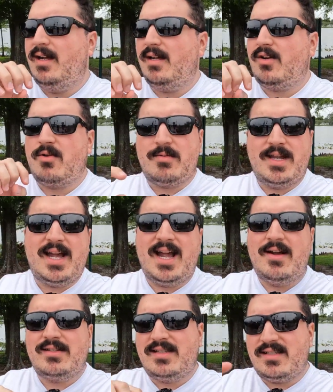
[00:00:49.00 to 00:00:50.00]
Korea
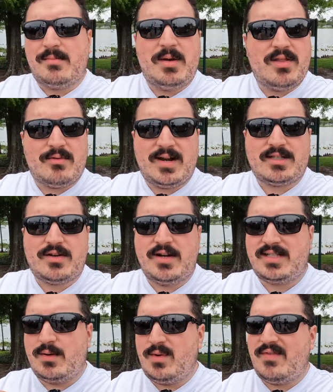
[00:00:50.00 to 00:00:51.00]
House, and some other
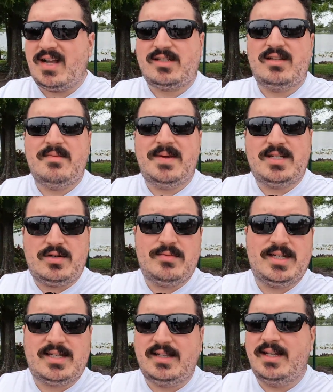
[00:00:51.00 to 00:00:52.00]
restaurants that we've actually been to
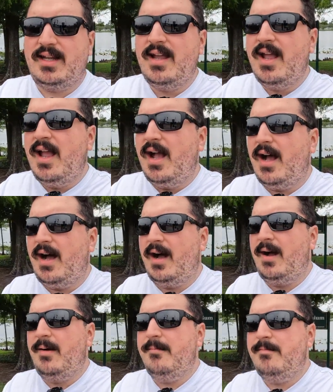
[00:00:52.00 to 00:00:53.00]
recently.
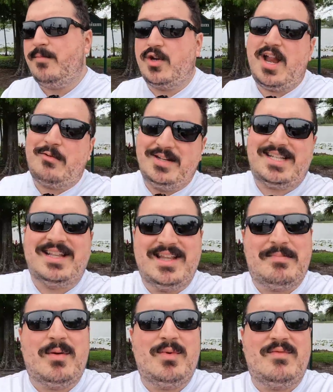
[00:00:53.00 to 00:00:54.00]
Or not
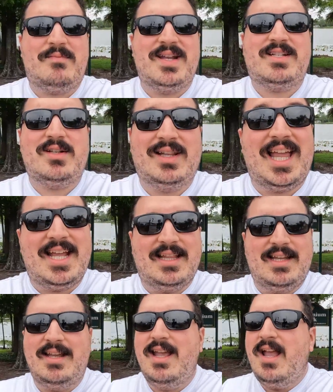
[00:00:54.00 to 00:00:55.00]
recently, but we've been to
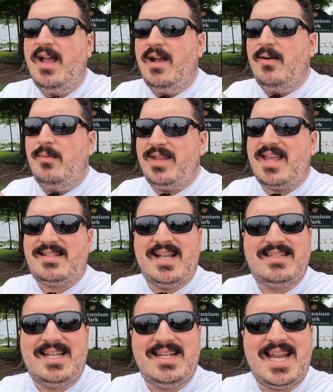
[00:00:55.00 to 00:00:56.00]
lately. With that
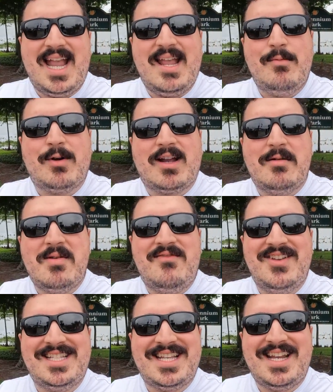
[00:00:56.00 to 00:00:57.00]
said, today we're going to be
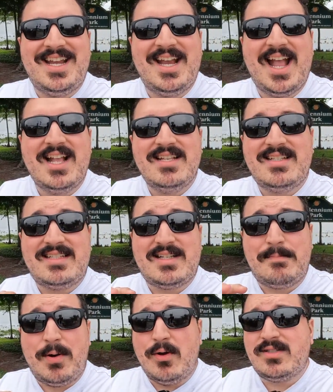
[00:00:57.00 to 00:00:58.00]
visiting
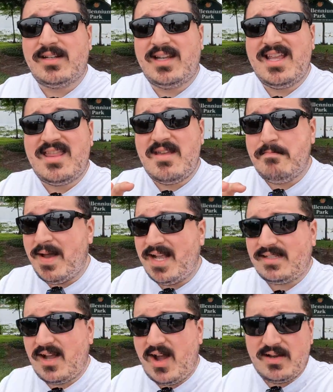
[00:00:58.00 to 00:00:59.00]
supposedly the
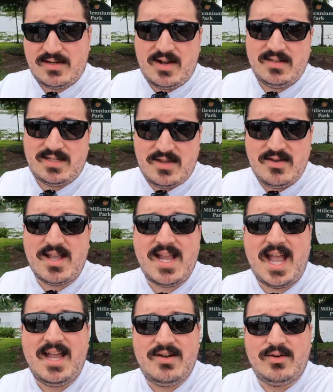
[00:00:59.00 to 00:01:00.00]
best hot dogs that you can
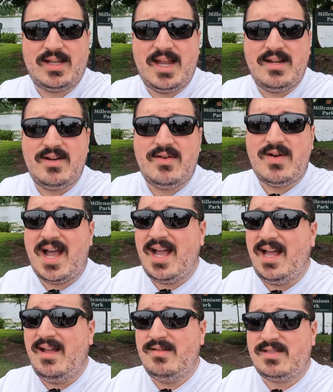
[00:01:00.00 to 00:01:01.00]
get in Orlando
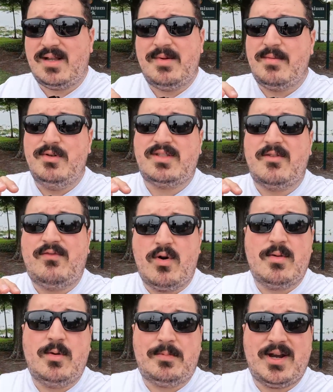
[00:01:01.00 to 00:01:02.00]
at some of the most
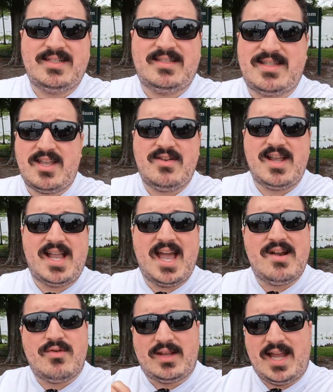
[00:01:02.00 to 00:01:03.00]
affordable prices that you can get
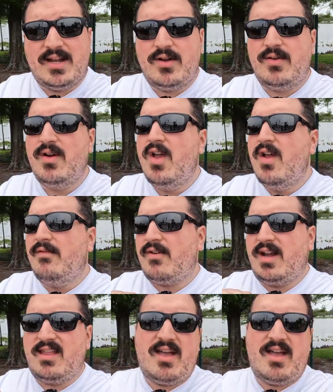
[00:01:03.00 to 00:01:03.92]
in Orlando for any of the